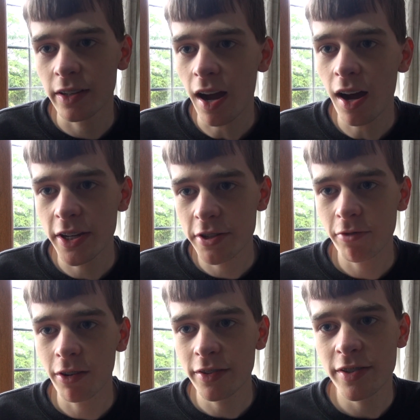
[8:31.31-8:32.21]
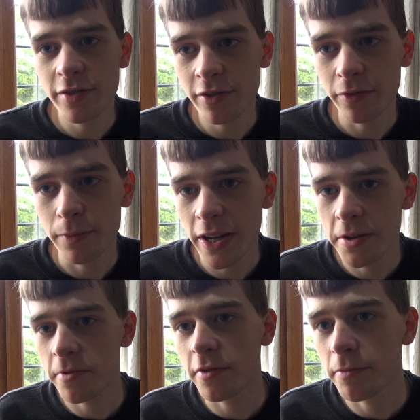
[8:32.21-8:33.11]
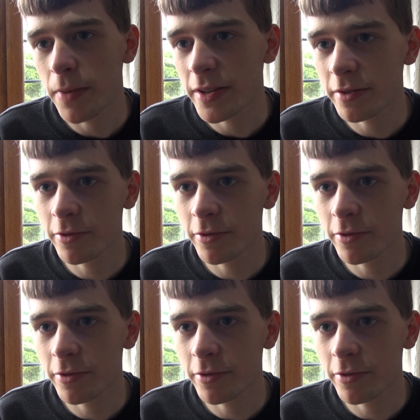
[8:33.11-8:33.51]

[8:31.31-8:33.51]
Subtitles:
high quality stuff made with better